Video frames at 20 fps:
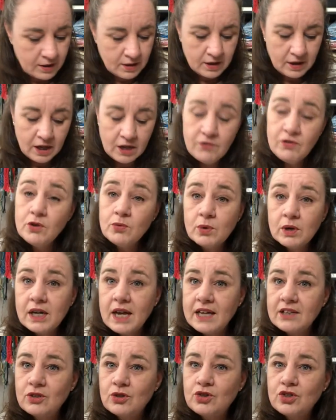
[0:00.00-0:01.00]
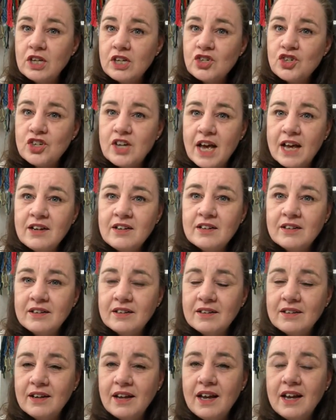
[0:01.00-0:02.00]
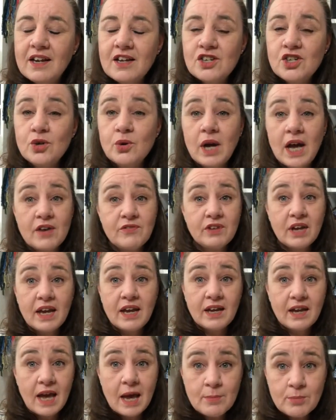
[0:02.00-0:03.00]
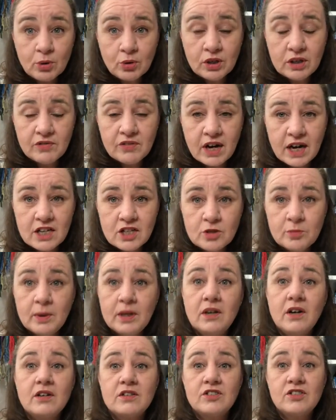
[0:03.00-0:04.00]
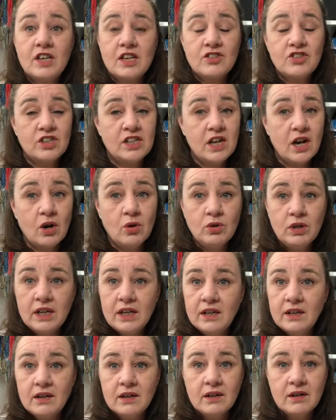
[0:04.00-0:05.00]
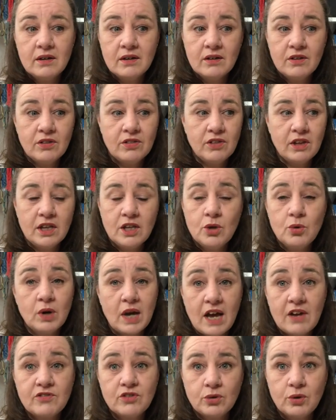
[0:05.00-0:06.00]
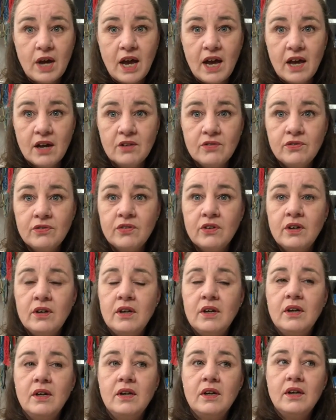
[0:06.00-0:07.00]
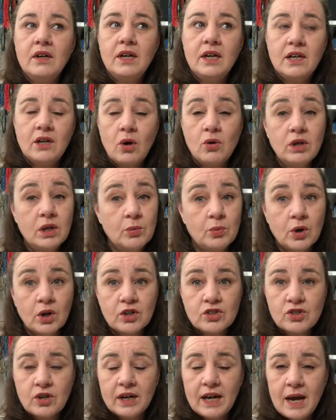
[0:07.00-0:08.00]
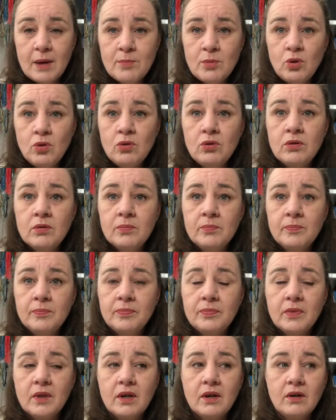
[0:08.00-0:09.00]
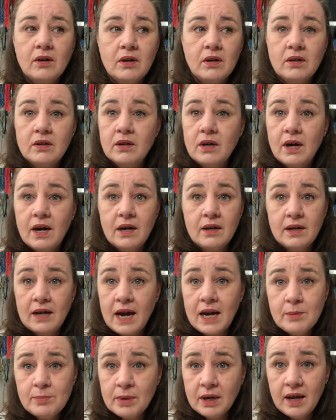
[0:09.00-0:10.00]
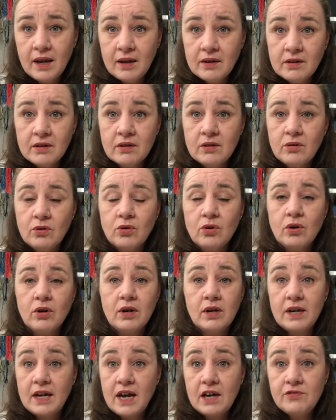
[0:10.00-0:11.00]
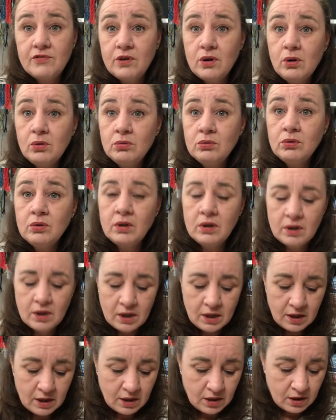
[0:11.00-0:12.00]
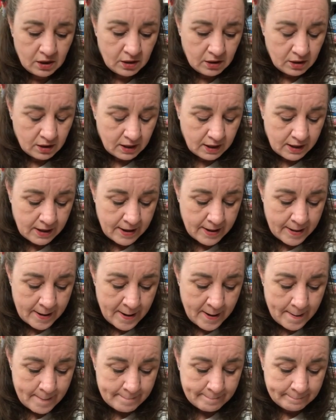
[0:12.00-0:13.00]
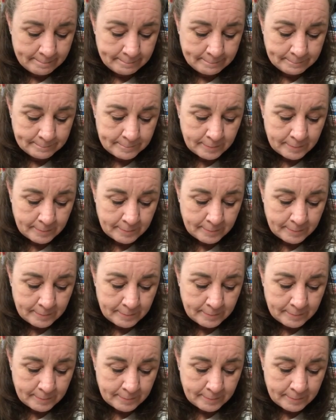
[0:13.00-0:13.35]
If you would like to stitch that and you have a Apple device, because that's the only thing you have to have, it only works on Apple, on an iPad or an iPhone, and